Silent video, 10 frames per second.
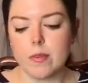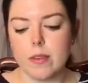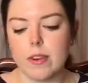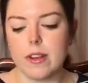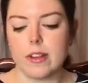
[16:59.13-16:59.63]

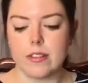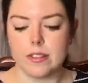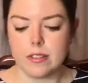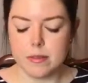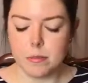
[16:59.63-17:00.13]
Really
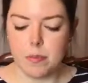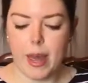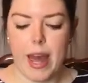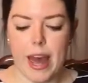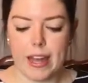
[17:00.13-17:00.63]

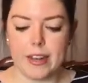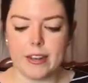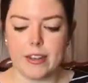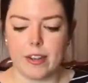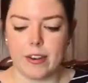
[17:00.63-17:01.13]
pack it
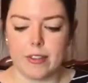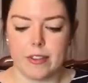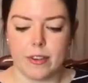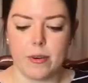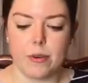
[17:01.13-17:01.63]
in there in
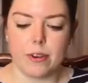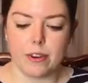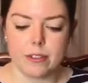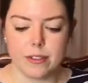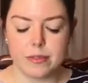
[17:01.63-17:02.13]
the
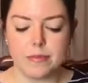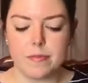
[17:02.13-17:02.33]
corners.